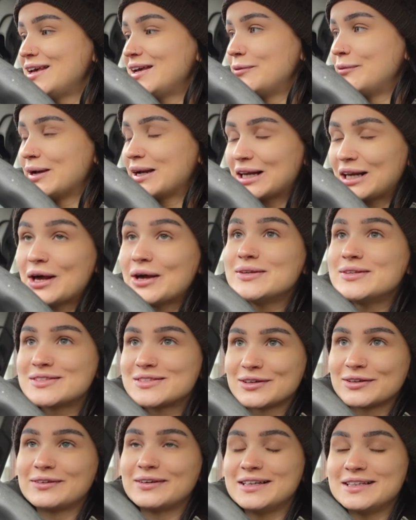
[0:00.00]
We're close,
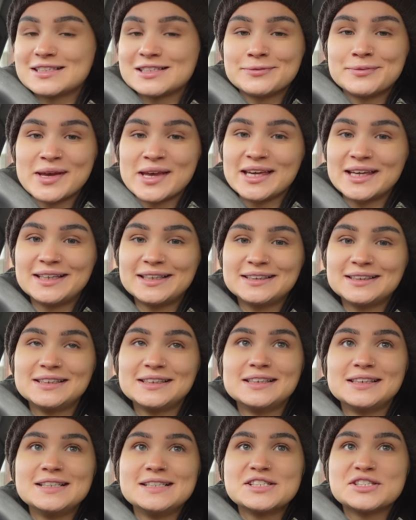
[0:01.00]
sorry, to being,
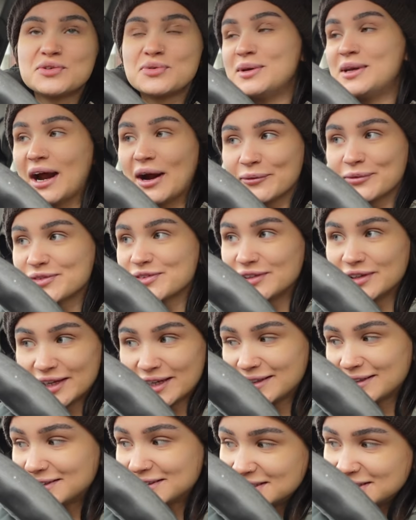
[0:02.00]
to
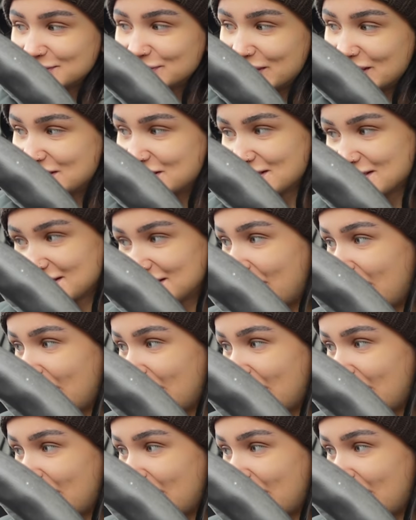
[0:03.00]
announcing, which is